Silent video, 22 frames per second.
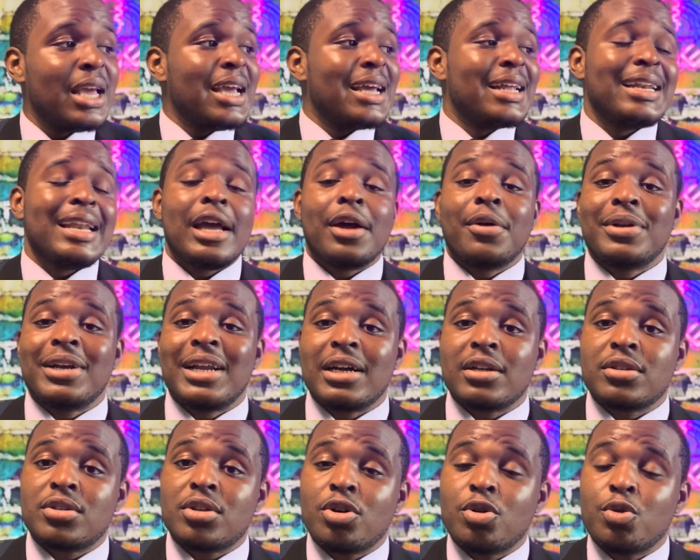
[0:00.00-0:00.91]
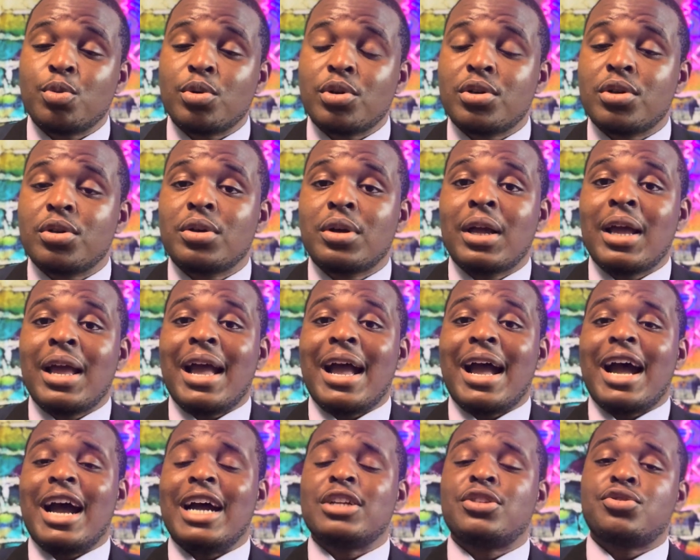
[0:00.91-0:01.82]
Now in October,
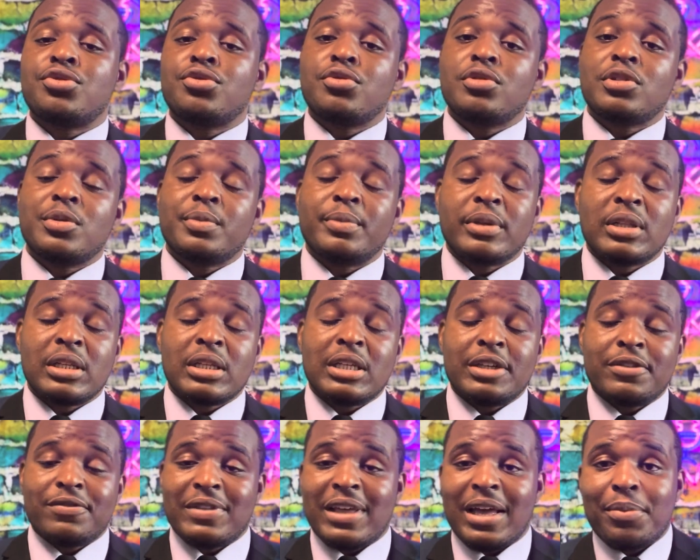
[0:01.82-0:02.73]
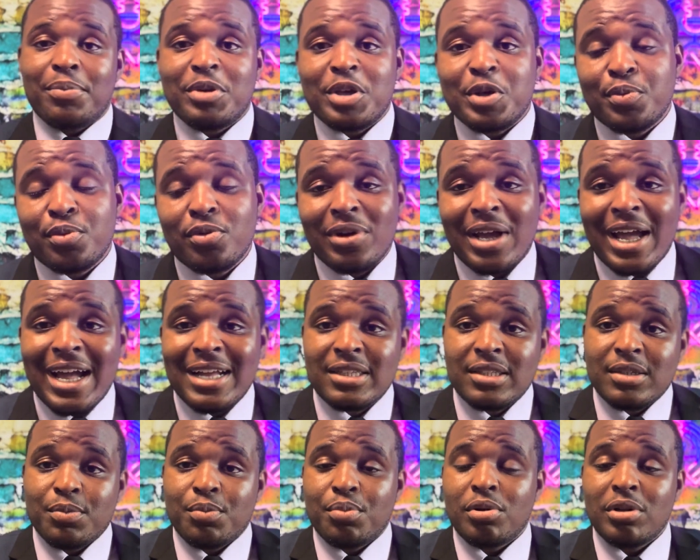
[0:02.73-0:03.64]
I truly believe that people had
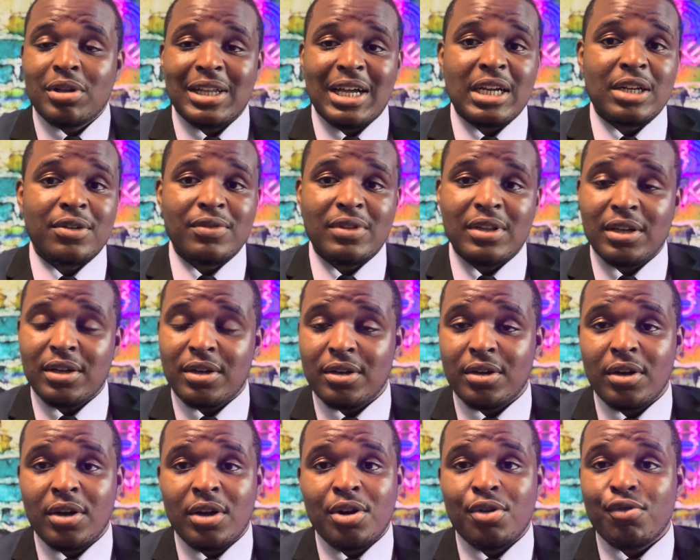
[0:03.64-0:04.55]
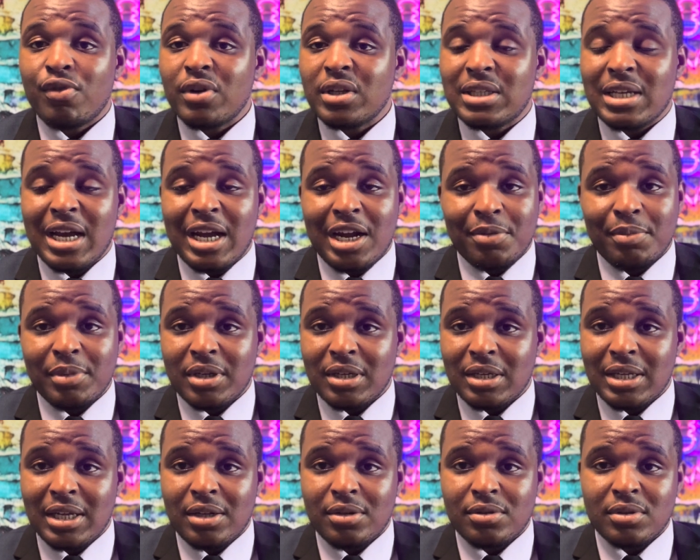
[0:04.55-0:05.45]
to pull out of their retirement
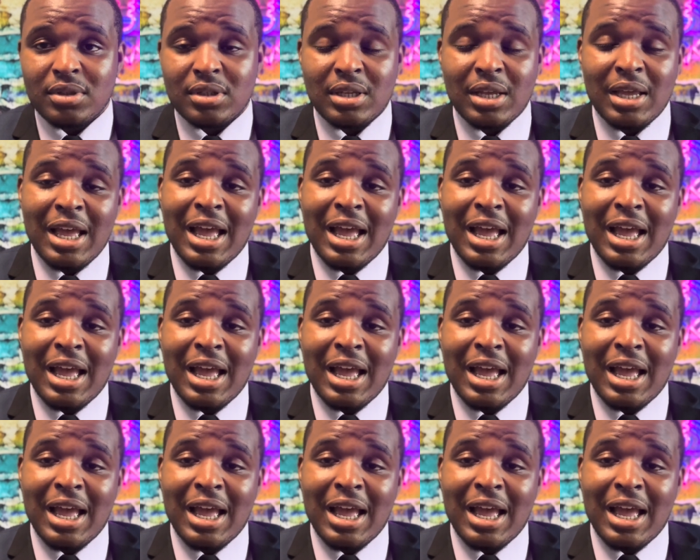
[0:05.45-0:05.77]
accounts.